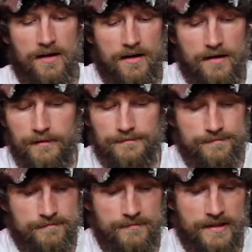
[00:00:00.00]

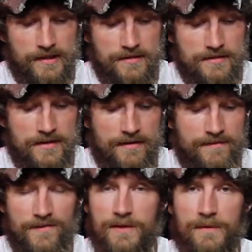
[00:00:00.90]
Um, because at
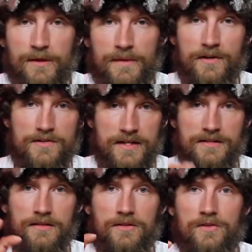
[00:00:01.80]
50 millimeters
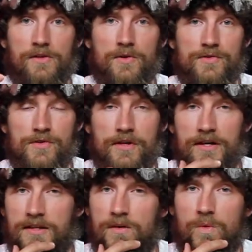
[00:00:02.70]
that's a little closer than
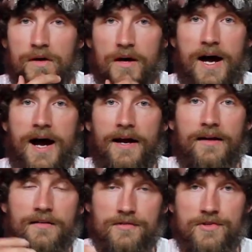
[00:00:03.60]
I think what our
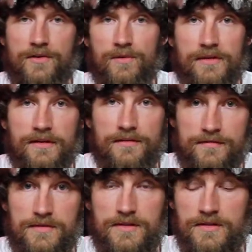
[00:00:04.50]
eye generally
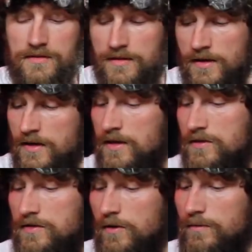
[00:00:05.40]
sees
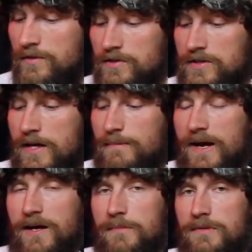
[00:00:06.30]
so you just got to
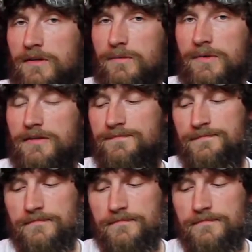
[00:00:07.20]
back up a little bit.